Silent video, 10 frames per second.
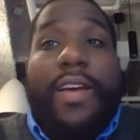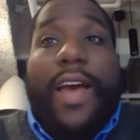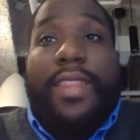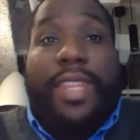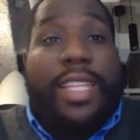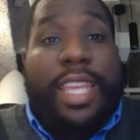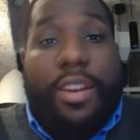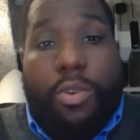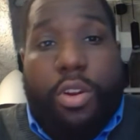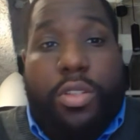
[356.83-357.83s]
I think that
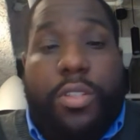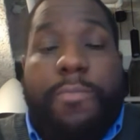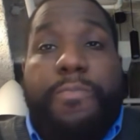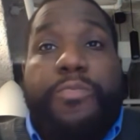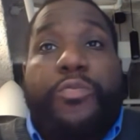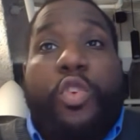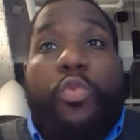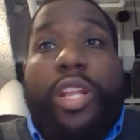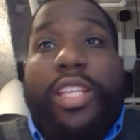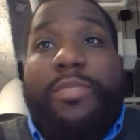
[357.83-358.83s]
works.
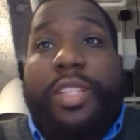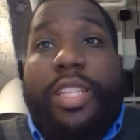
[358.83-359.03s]
What has been